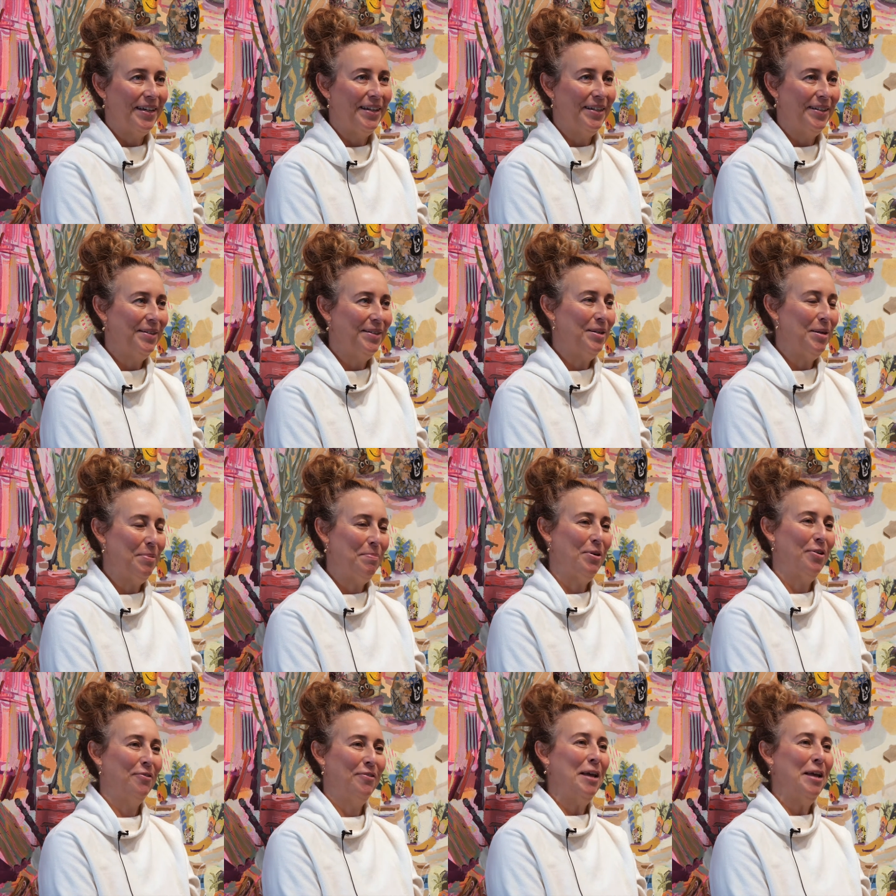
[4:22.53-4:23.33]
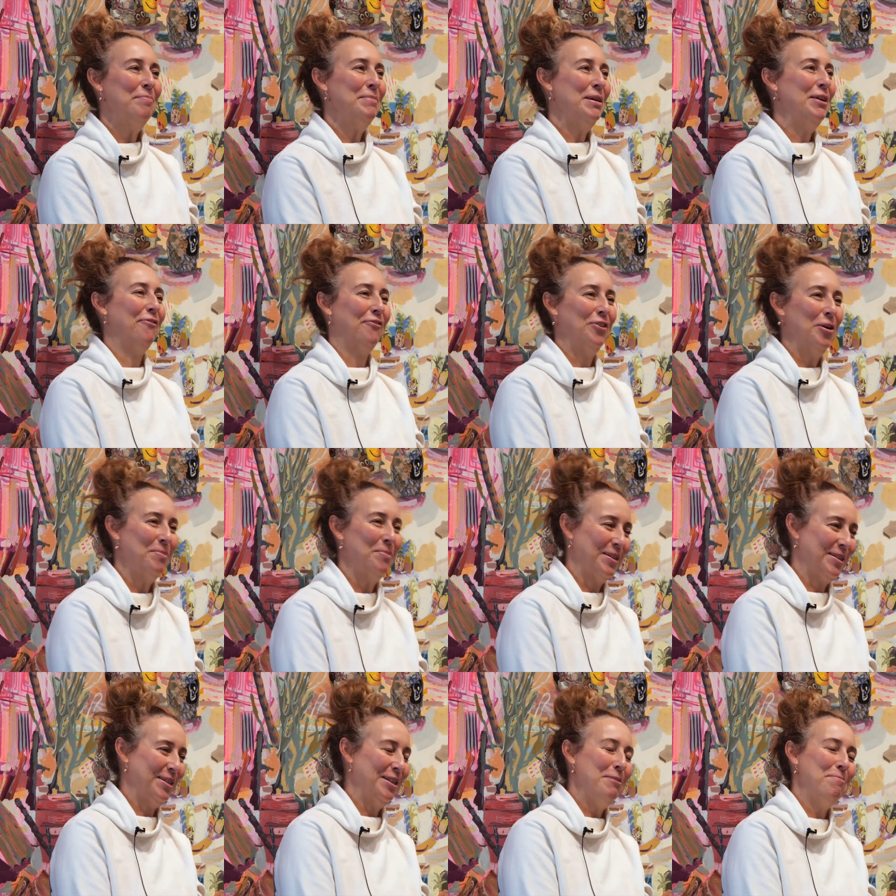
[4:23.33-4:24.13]
and prevent me from
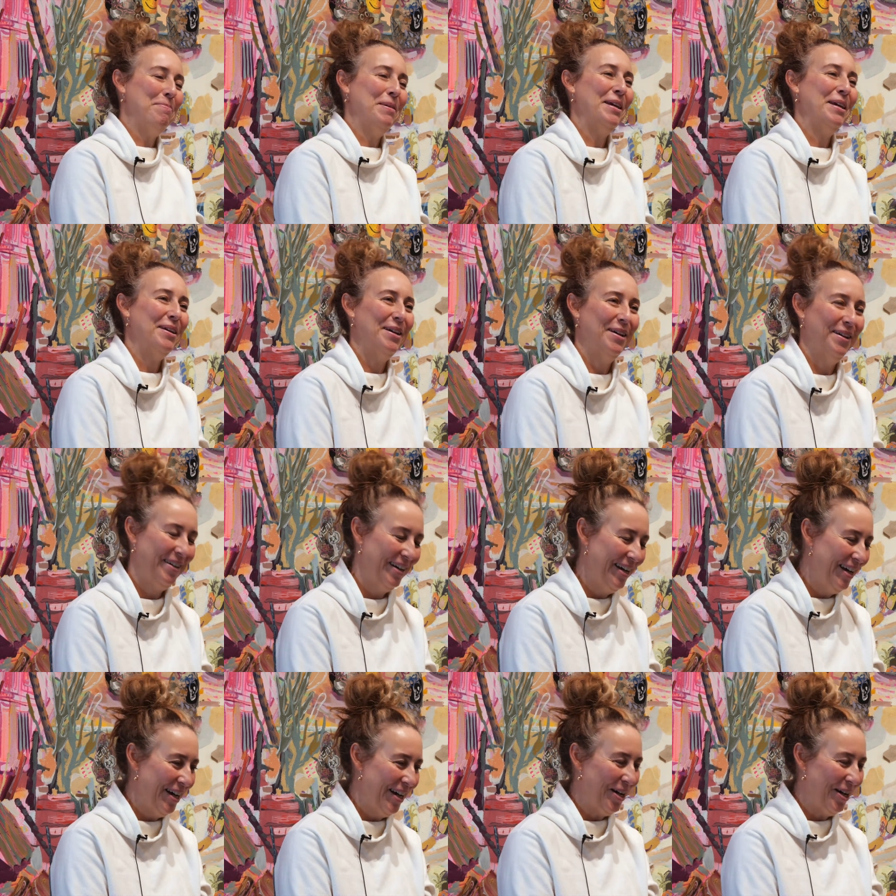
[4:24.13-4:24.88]
sleeping